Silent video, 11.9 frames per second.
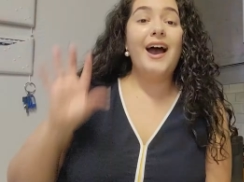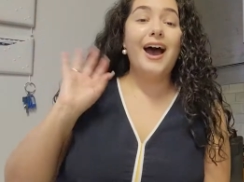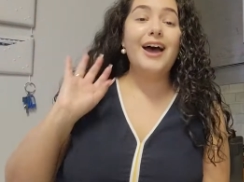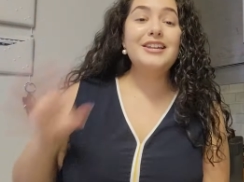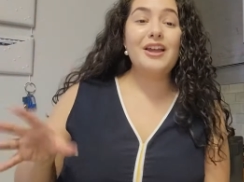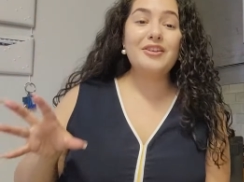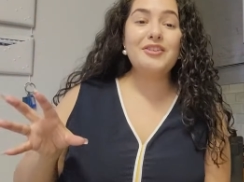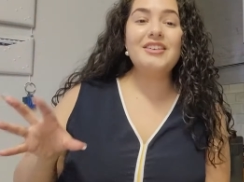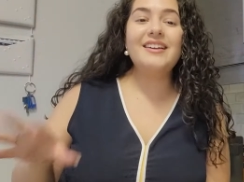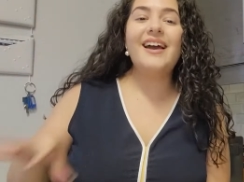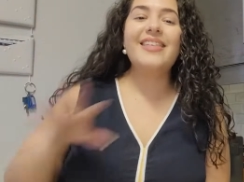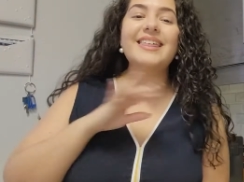Another
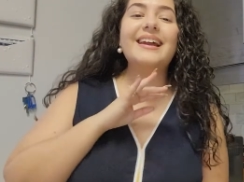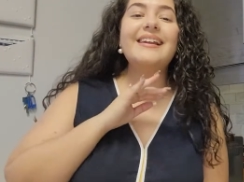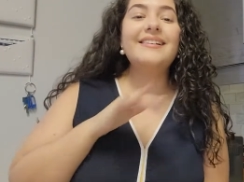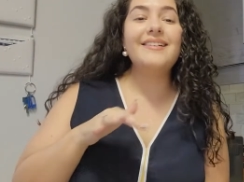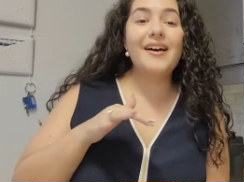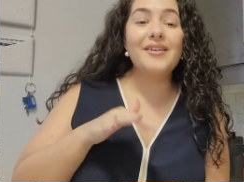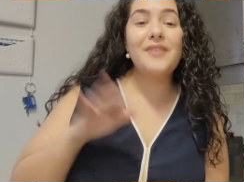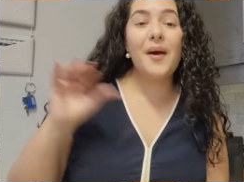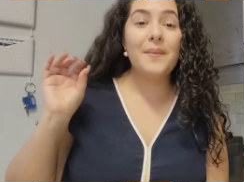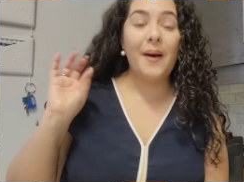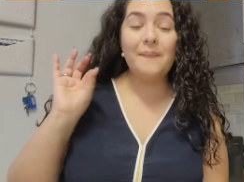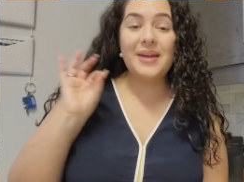thing that I love
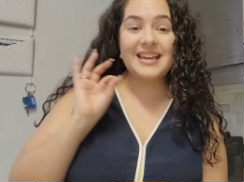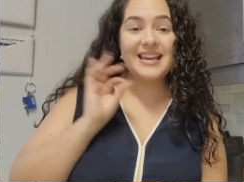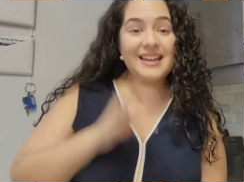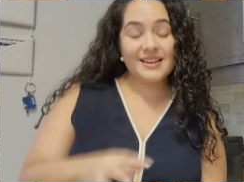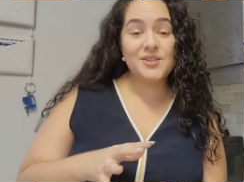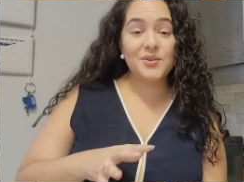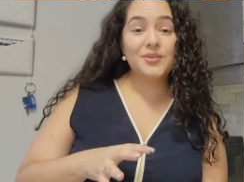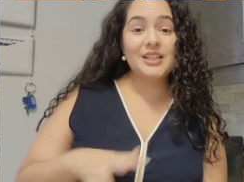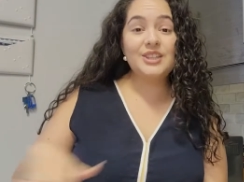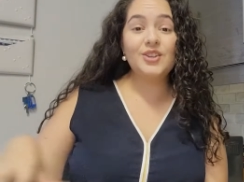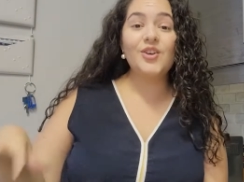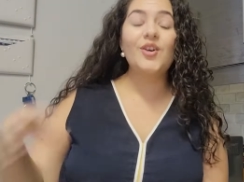about making queso
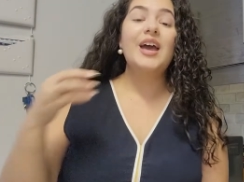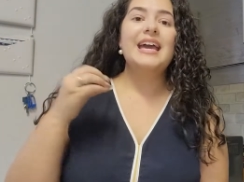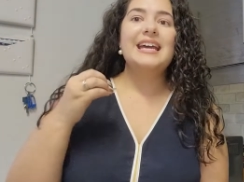frito